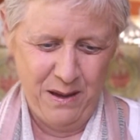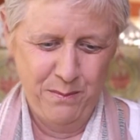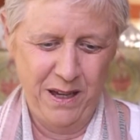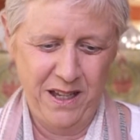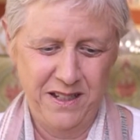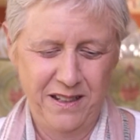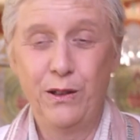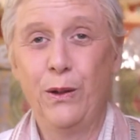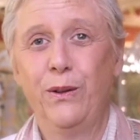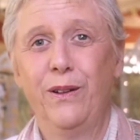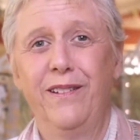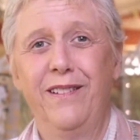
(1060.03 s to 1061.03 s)
But
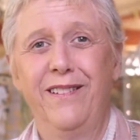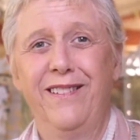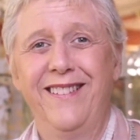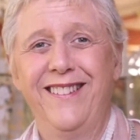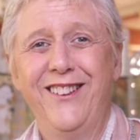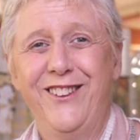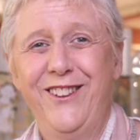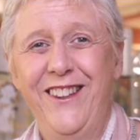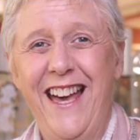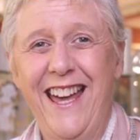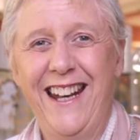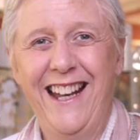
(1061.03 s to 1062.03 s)
don't do
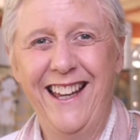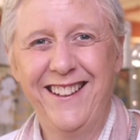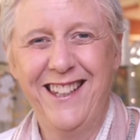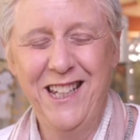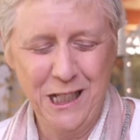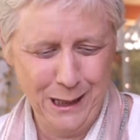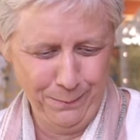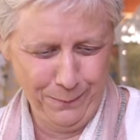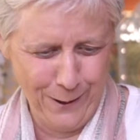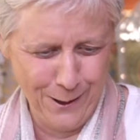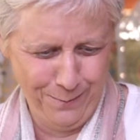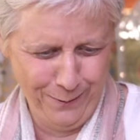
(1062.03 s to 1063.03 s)
that unless it's
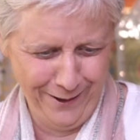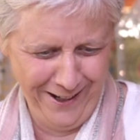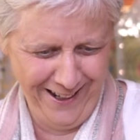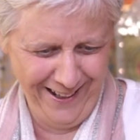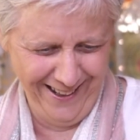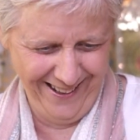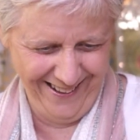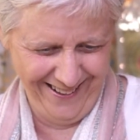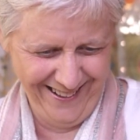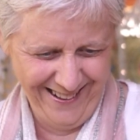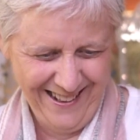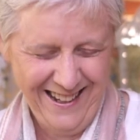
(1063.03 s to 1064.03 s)
appropriate.